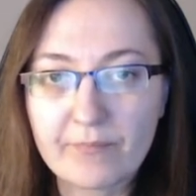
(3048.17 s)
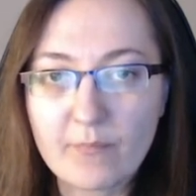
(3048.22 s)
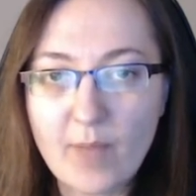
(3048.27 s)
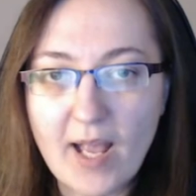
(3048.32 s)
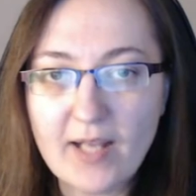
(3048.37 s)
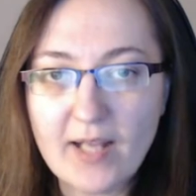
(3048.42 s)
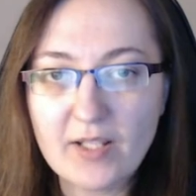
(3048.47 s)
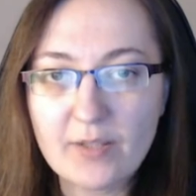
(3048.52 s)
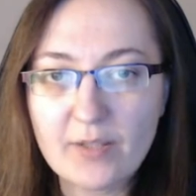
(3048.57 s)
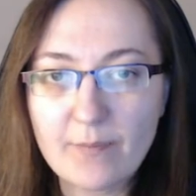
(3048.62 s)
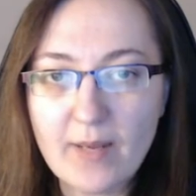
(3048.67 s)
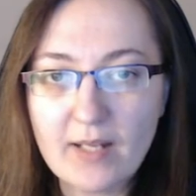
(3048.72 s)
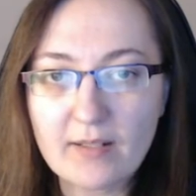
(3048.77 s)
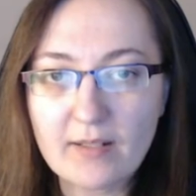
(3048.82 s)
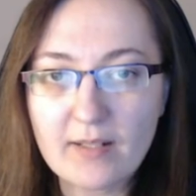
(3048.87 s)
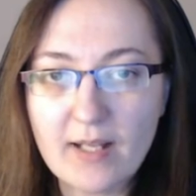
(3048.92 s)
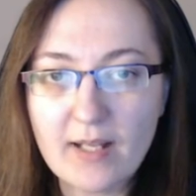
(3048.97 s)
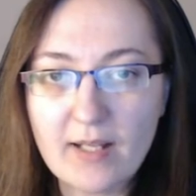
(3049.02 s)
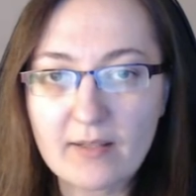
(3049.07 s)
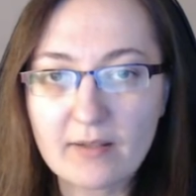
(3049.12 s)
Expect
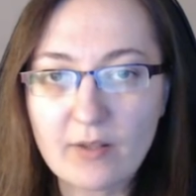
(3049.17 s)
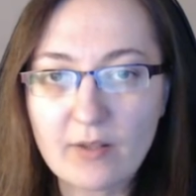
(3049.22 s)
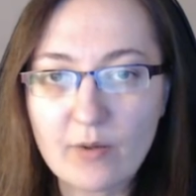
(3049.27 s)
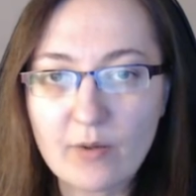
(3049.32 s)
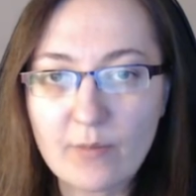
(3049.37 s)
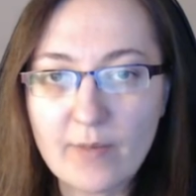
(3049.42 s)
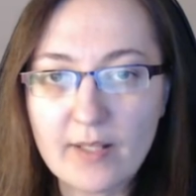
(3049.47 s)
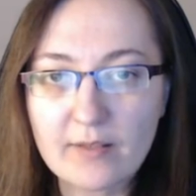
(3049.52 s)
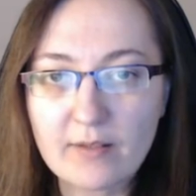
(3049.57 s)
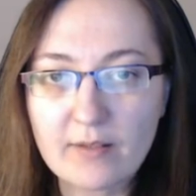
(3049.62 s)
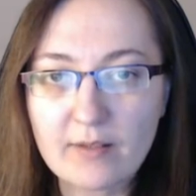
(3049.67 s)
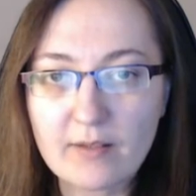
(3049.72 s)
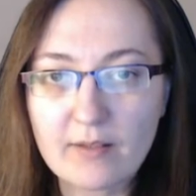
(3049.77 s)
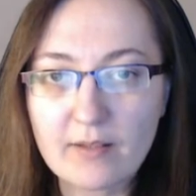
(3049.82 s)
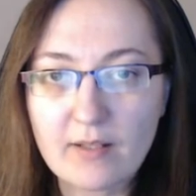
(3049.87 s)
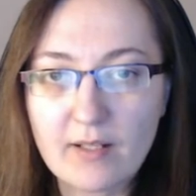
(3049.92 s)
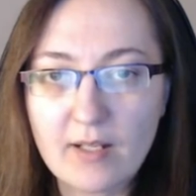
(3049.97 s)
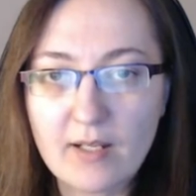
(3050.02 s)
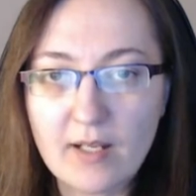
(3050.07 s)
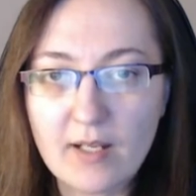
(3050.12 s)
that no matter
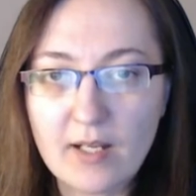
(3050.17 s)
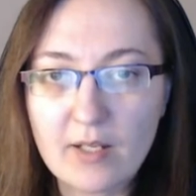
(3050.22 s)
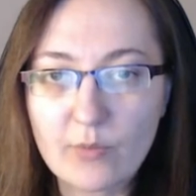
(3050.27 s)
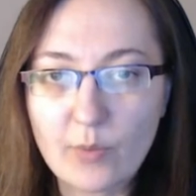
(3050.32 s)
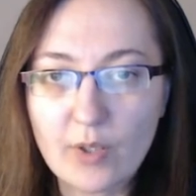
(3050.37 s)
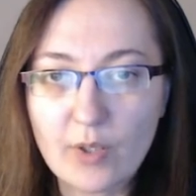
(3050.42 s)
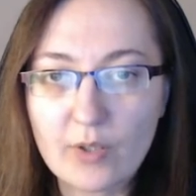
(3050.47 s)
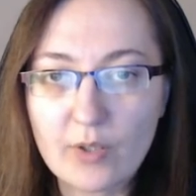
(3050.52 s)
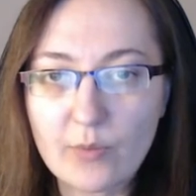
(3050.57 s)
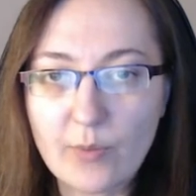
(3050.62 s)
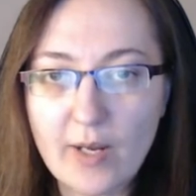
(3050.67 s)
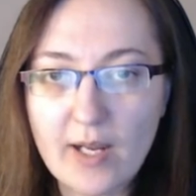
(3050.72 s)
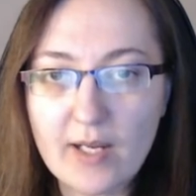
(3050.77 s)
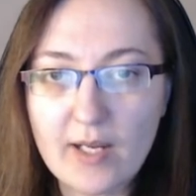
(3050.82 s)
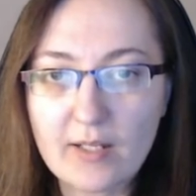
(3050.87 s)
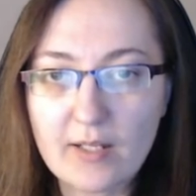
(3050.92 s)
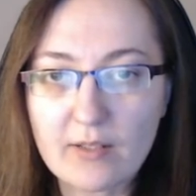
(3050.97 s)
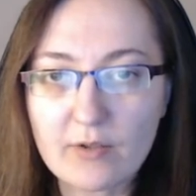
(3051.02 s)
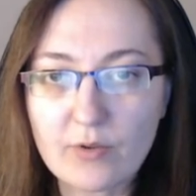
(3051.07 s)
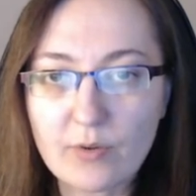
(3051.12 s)
in what way
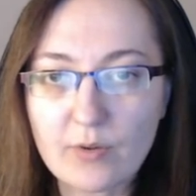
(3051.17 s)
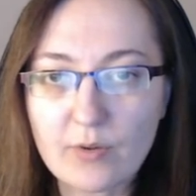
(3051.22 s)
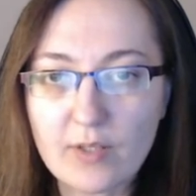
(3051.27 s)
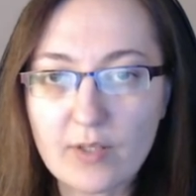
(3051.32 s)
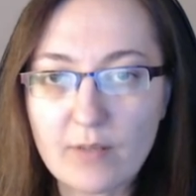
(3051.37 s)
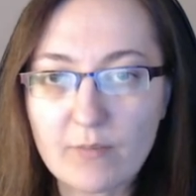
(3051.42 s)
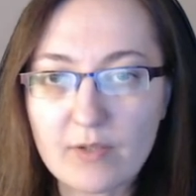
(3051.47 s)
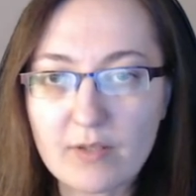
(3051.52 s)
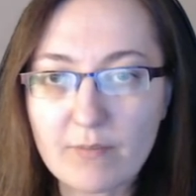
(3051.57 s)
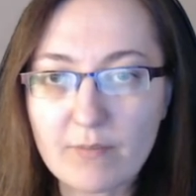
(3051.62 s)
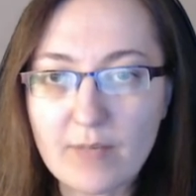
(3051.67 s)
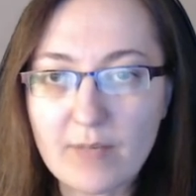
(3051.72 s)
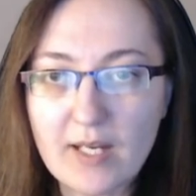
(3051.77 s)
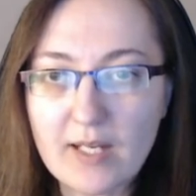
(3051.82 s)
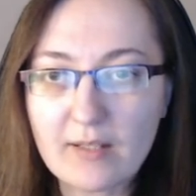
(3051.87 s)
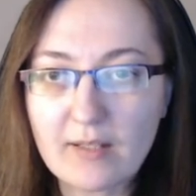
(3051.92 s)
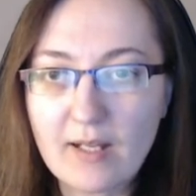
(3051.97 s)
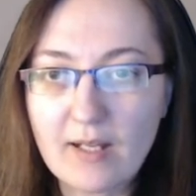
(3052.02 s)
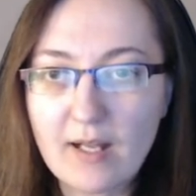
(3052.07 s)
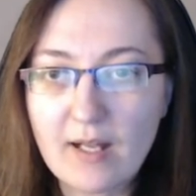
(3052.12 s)
the two teams
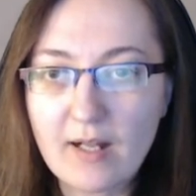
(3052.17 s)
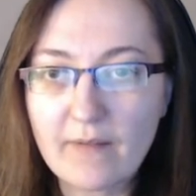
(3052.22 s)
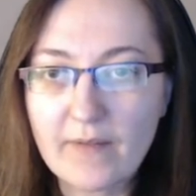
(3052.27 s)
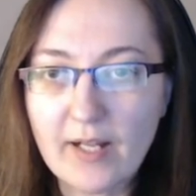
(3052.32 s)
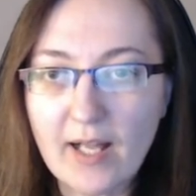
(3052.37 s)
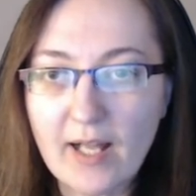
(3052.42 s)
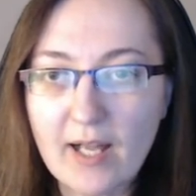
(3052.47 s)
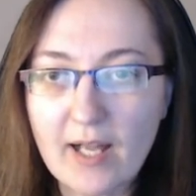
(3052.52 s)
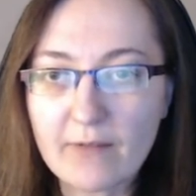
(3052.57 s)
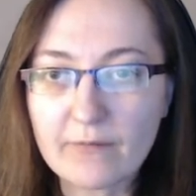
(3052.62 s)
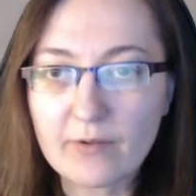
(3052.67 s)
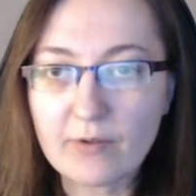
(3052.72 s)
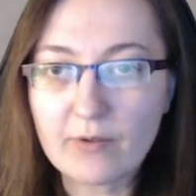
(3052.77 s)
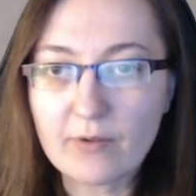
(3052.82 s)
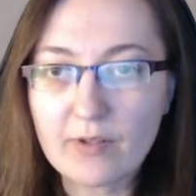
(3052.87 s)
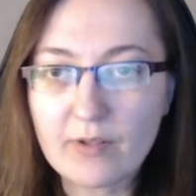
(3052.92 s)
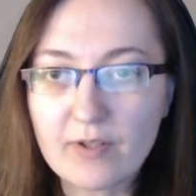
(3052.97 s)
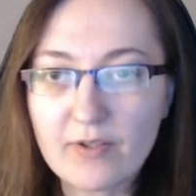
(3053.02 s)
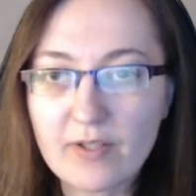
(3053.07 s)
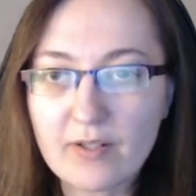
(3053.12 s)
meet, they'll have good
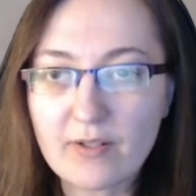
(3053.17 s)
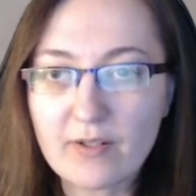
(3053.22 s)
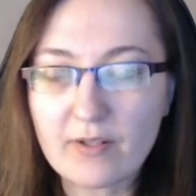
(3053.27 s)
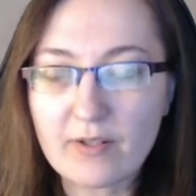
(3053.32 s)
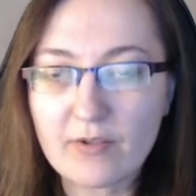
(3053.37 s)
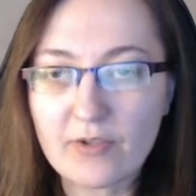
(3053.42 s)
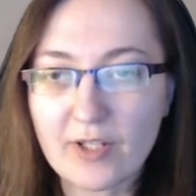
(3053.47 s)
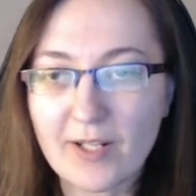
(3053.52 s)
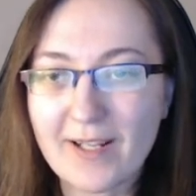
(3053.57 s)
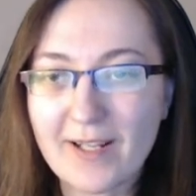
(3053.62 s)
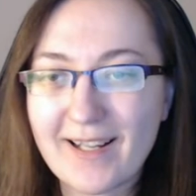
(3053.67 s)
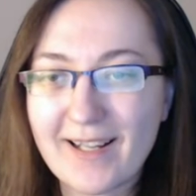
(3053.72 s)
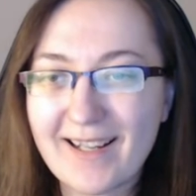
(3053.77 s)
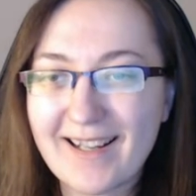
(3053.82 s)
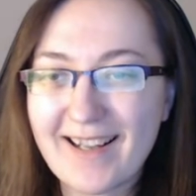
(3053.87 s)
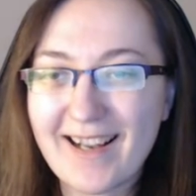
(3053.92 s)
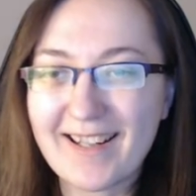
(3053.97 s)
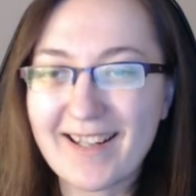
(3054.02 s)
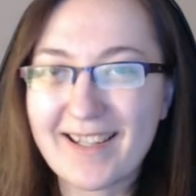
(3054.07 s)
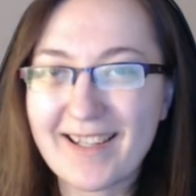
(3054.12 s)
synergy.
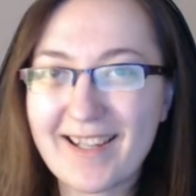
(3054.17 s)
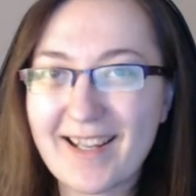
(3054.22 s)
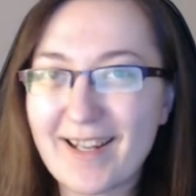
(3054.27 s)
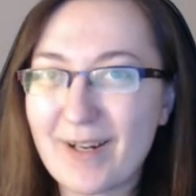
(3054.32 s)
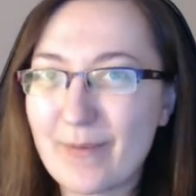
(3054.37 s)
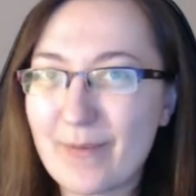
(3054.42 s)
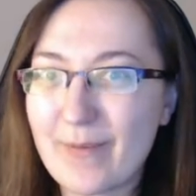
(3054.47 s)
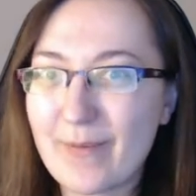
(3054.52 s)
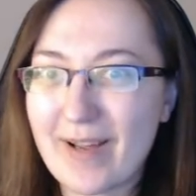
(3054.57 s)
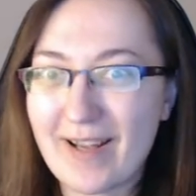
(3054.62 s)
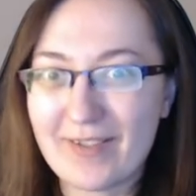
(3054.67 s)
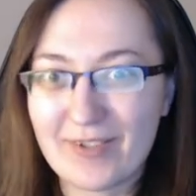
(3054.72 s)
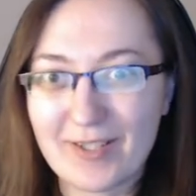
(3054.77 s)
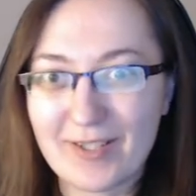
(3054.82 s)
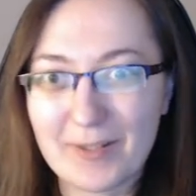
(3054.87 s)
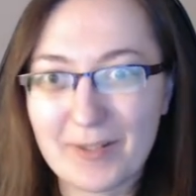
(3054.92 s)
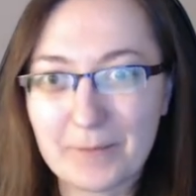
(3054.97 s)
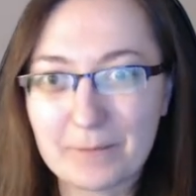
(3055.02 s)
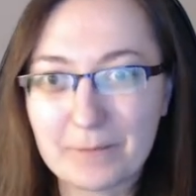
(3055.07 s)
I can't imagine.